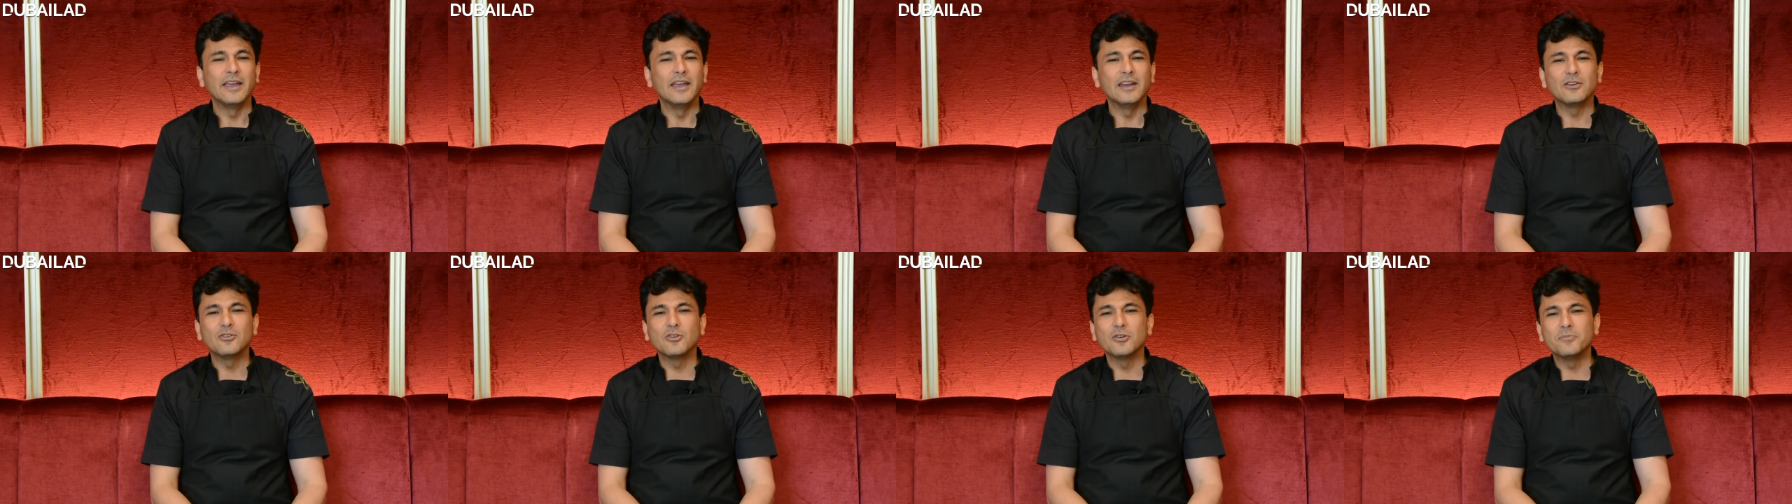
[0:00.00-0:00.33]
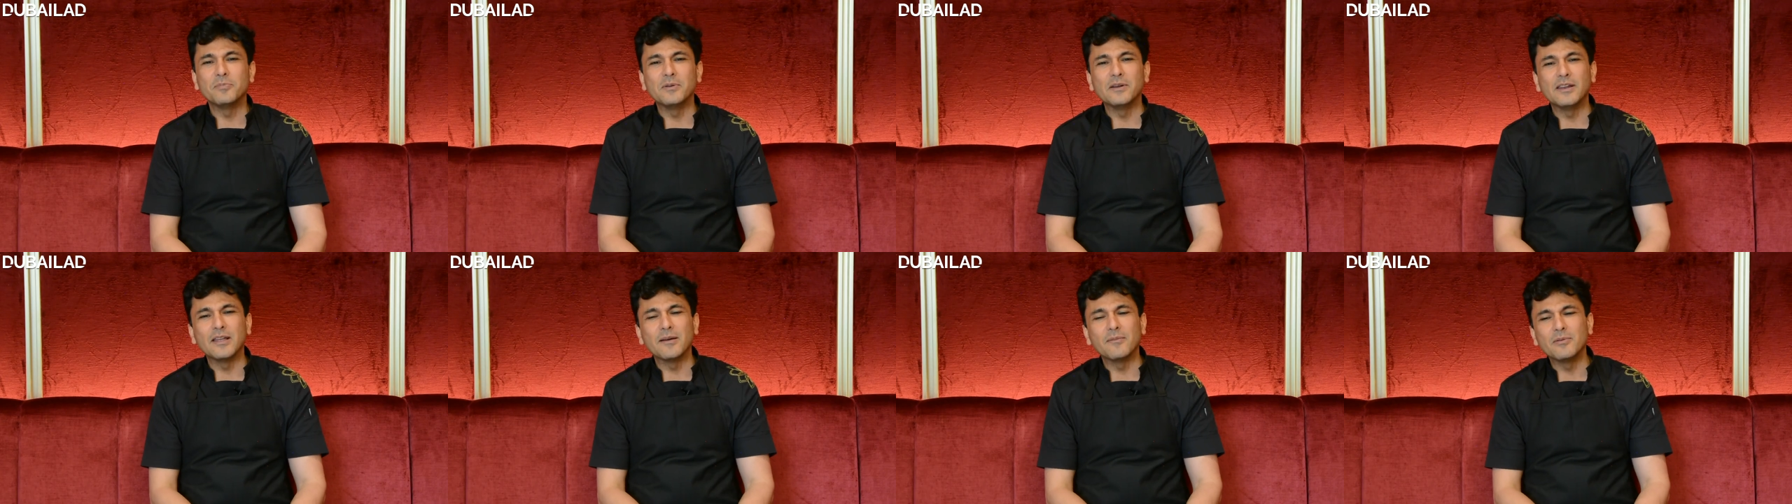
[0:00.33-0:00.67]
it
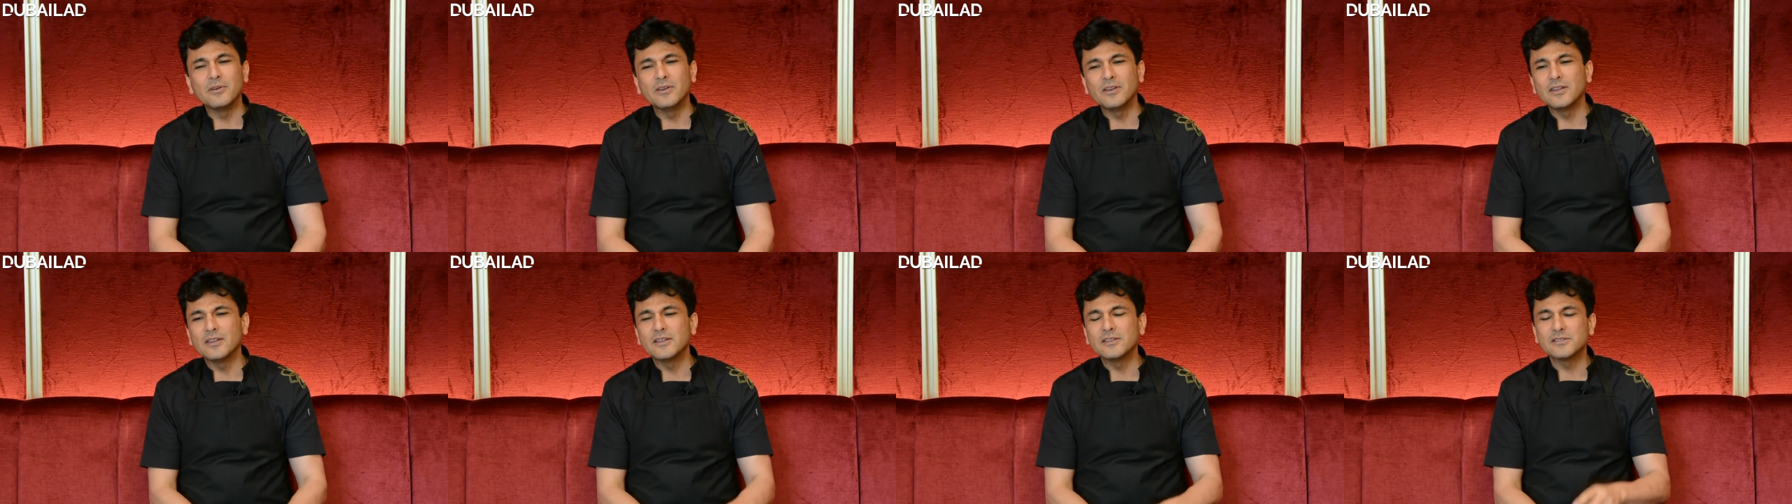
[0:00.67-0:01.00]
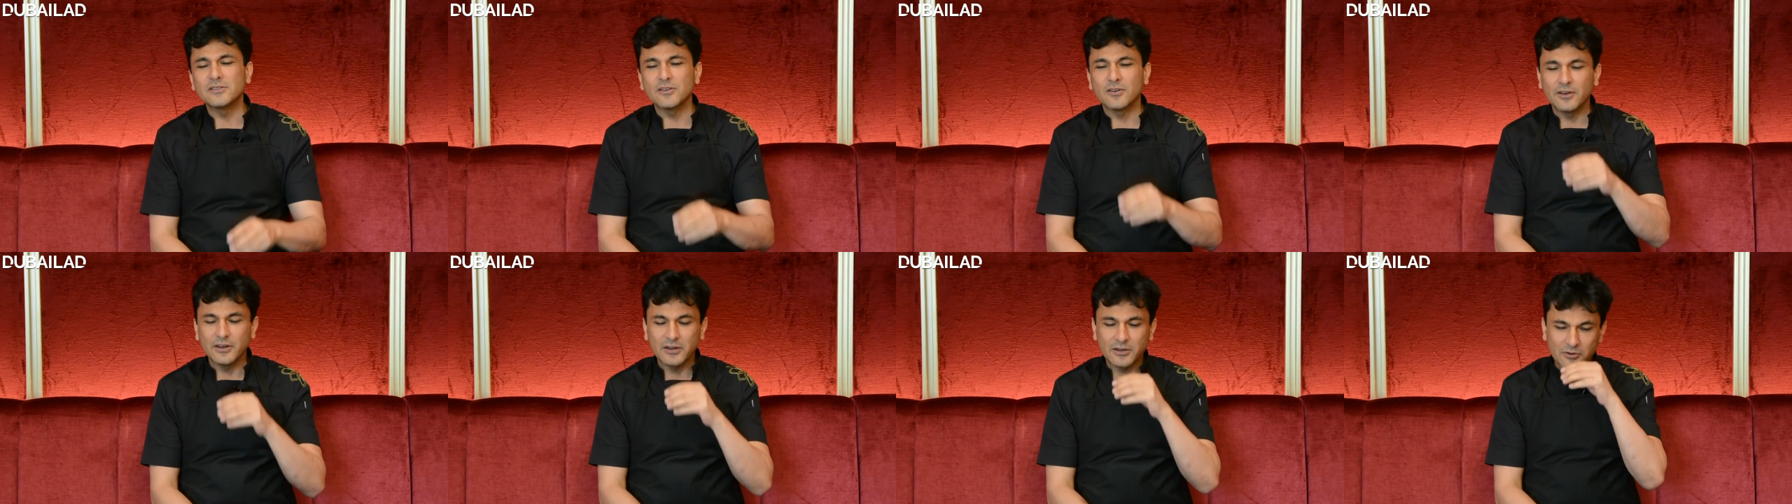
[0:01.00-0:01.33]
could be
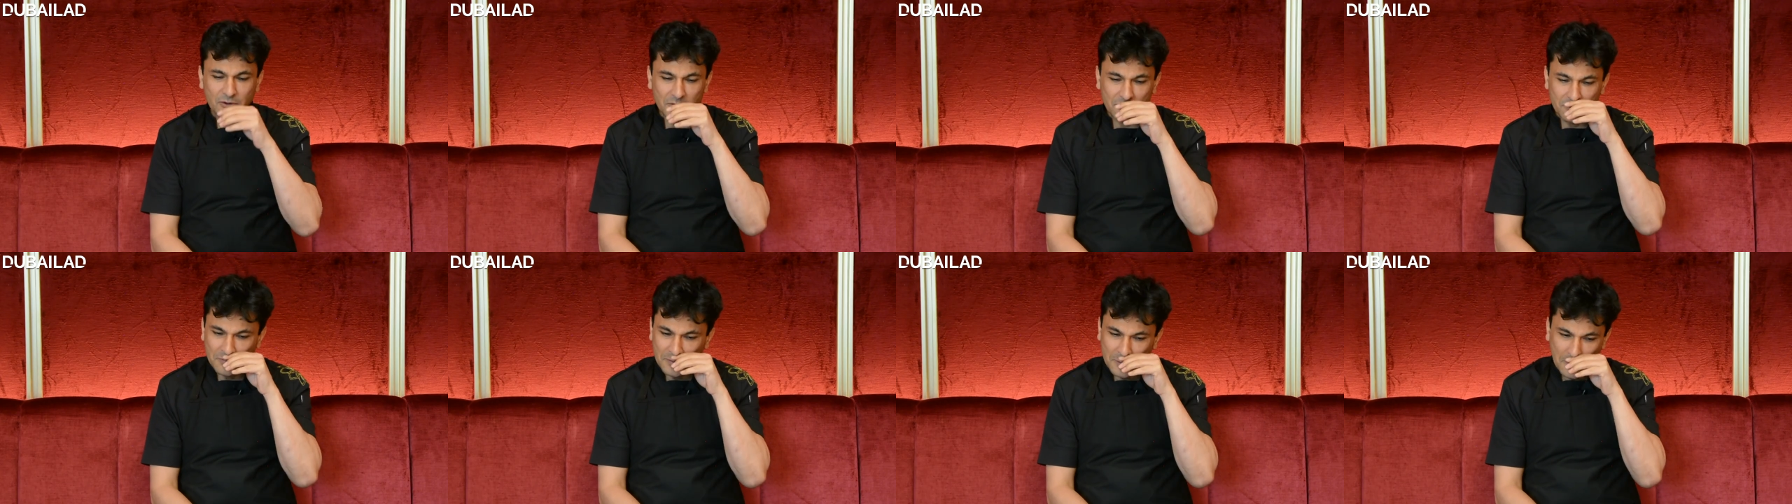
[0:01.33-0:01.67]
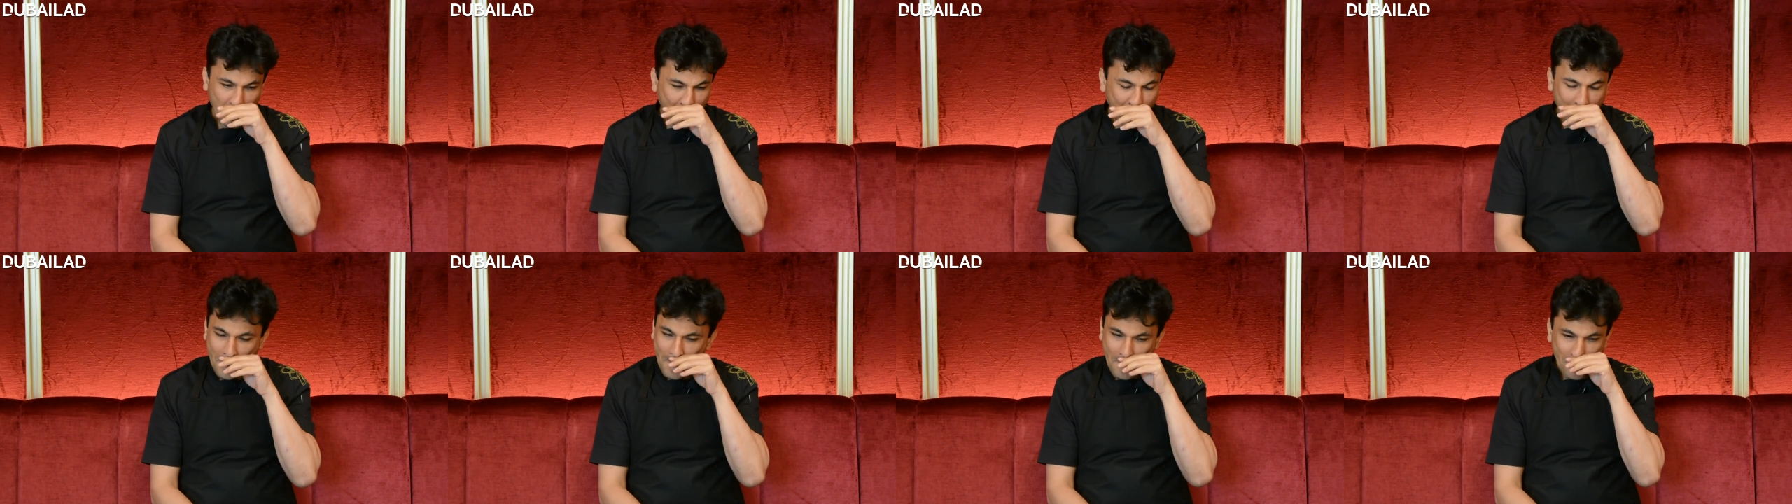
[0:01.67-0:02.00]
Lebanese or it could
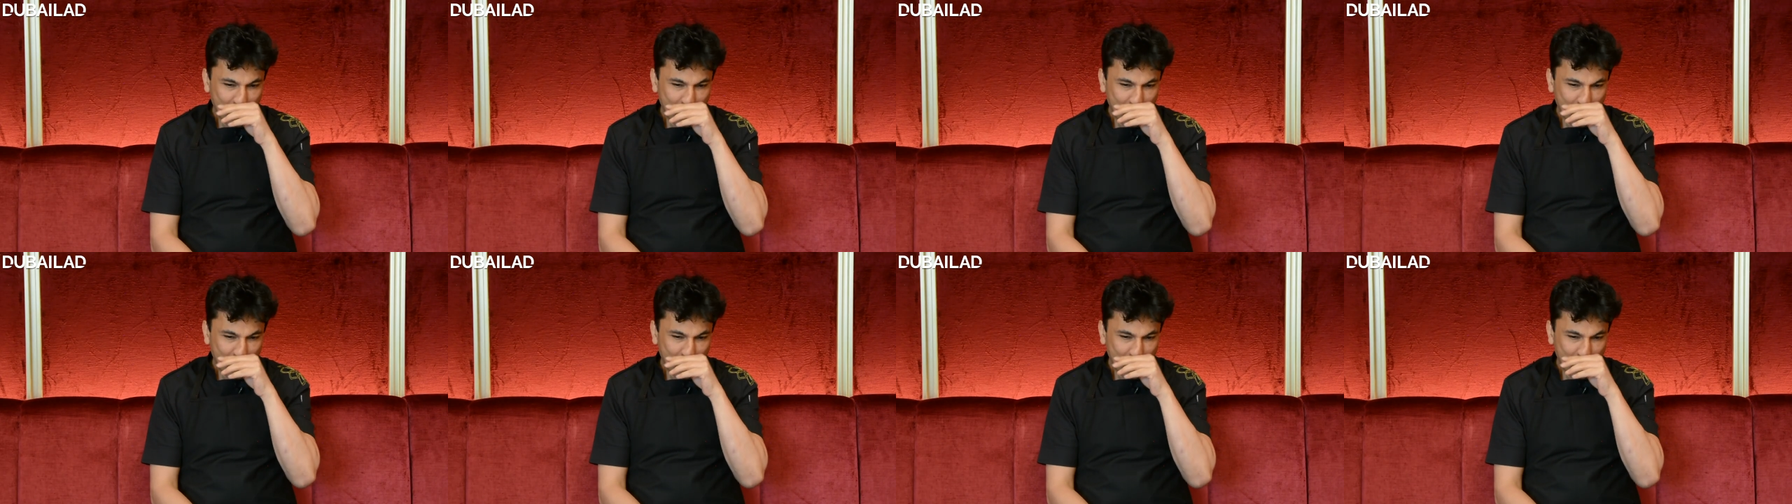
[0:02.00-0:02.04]
be